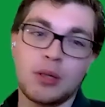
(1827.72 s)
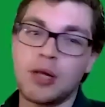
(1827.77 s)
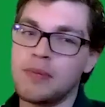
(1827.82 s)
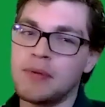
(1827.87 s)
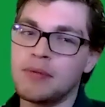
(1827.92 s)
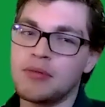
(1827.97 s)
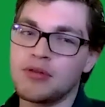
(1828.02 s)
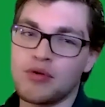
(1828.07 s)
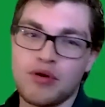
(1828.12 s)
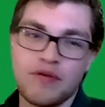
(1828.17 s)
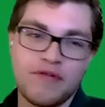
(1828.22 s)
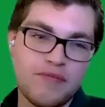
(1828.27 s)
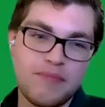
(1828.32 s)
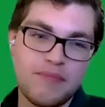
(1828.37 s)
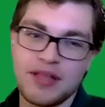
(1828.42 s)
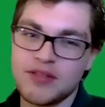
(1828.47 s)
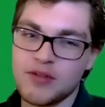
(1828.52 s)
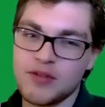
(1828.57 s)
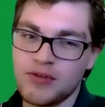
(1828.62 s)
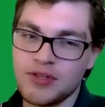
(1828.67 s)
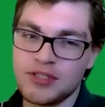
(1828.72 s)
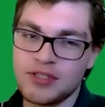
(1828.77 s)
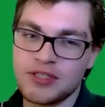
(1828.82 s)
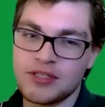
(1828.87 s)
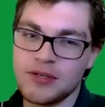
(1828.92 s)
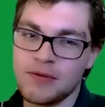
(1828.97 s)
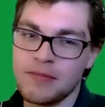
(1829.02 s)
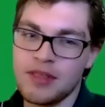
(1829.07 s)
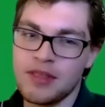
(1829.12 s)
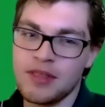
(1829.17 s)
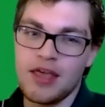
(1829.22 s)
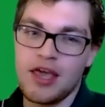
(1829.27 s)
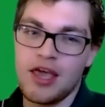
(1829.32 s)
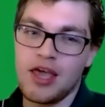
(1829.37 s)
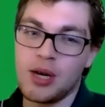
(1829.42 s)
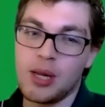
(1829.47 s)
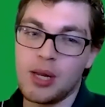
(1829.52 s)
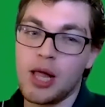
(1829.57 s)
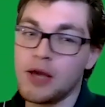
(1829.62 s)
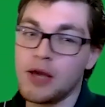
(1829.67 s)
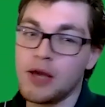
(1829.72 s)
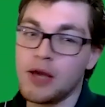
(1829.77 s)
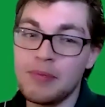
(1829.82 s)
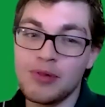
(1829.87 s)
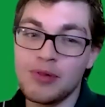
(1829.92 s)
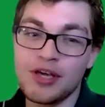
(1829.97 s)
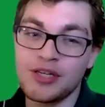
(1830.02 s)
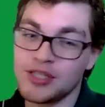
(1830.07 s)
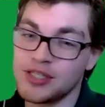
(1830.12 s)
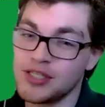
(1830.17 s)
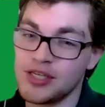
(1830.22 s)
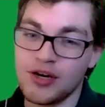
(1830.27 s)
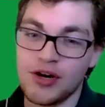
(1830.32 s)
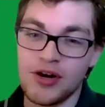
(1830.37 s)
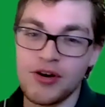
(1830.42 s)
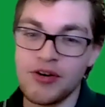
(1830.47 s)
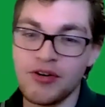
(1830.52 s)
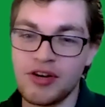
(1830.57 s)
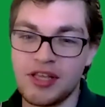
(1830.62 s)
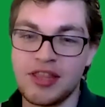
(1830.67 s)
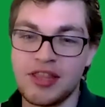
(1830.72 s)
a lot of people are going for mentors, and a lot of people actually aren't.